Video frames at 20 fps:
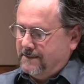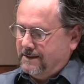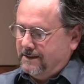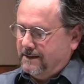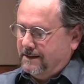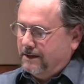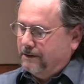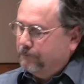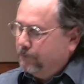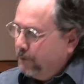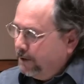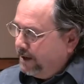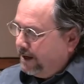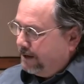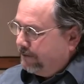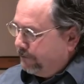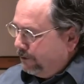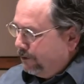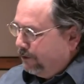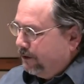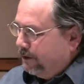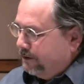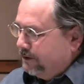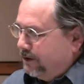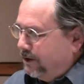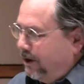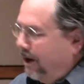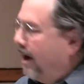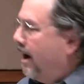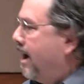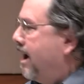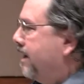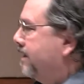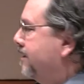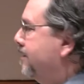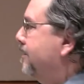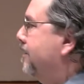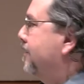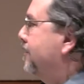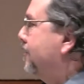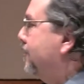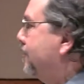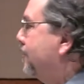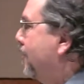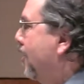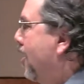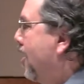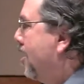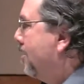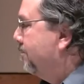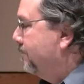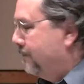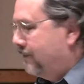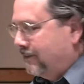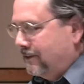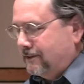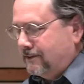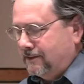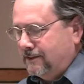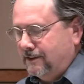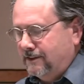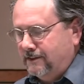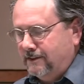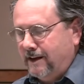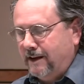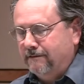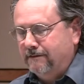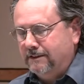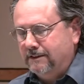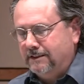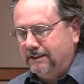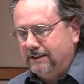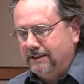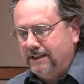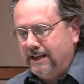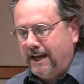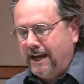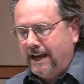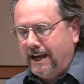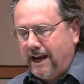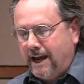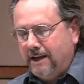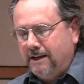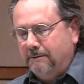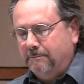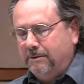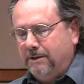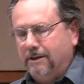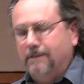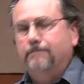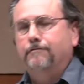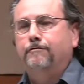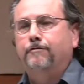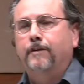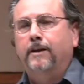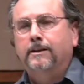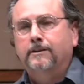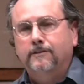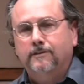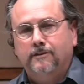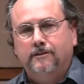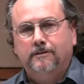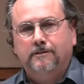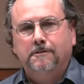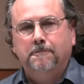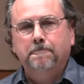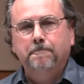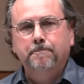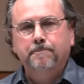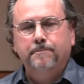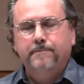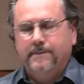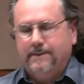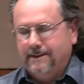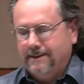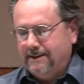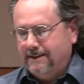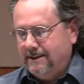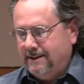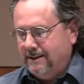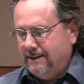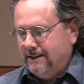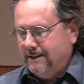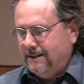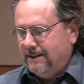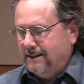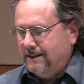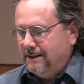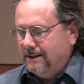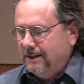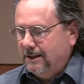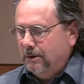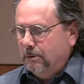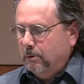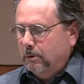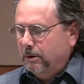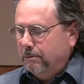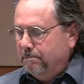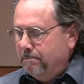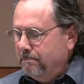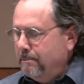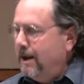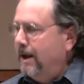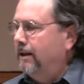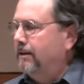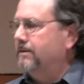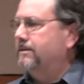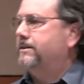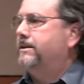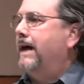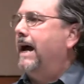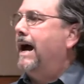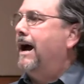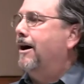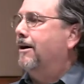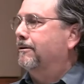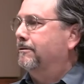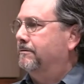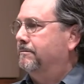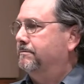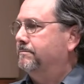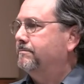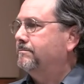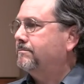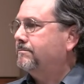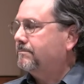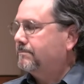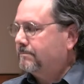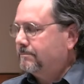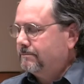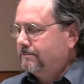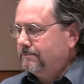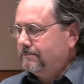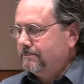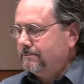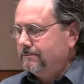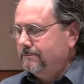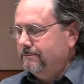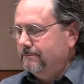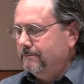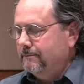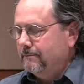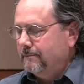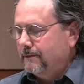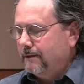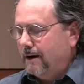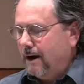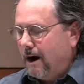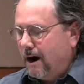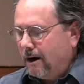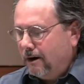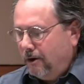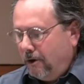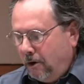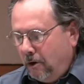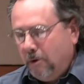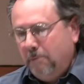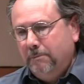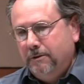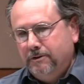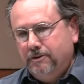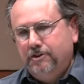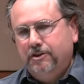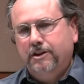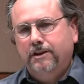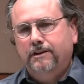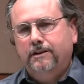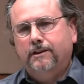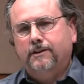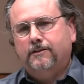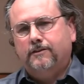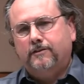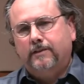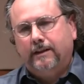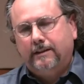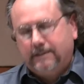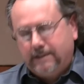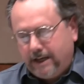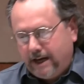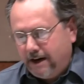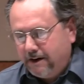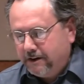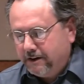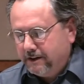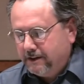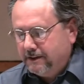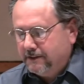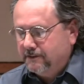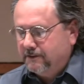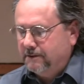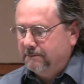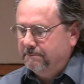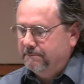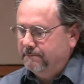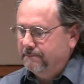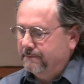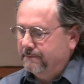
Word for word: If we have heard God in this Psalm 67 today, I am convinced it will melt down our homogeneous sectarianism